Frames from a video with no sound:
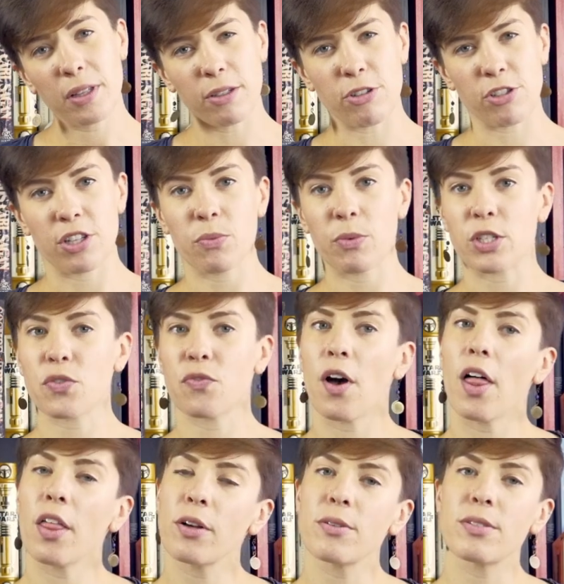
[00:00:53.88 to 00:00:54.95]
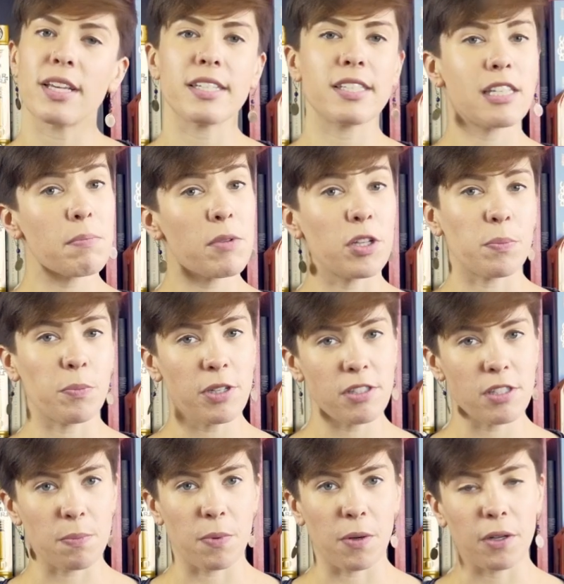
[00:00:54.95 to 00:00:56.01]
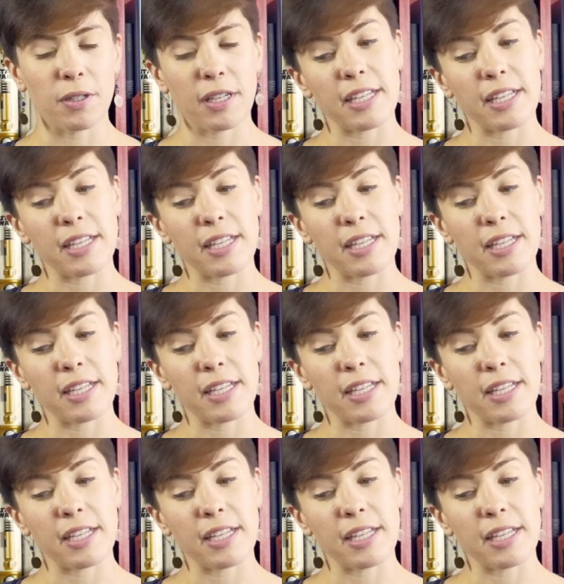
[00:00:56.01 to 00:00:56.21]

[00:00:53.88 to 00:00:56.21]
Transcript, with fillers: illusion which follows a similar principle